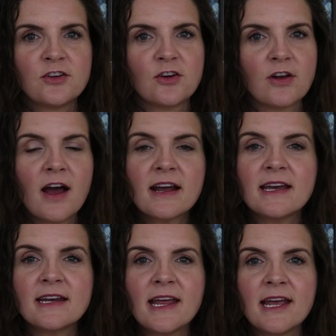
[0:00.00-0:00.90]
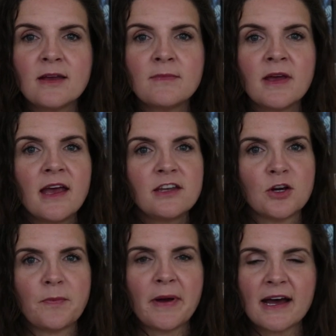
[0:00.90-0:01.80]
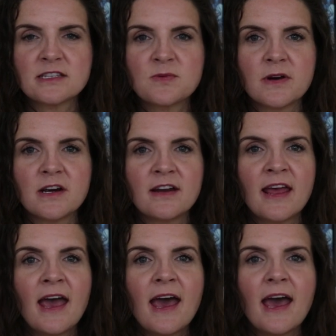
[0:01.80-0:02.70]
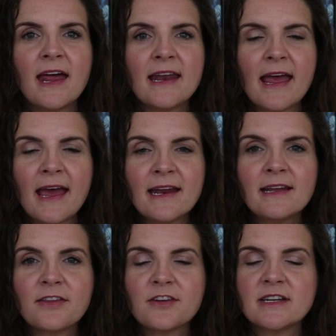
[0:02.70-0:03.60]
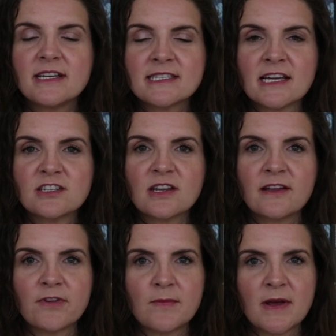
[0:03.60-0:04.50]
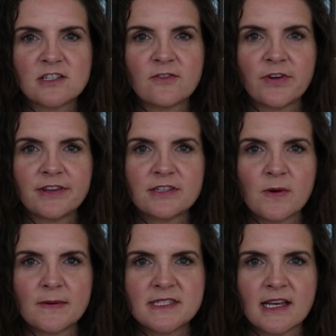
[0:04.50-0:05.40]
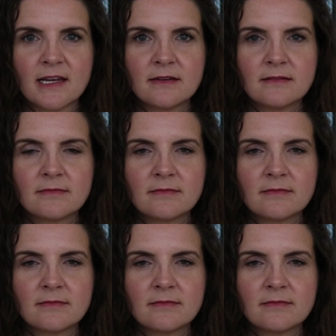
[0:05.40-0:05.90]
your login name, your password, and any other essential information for this website.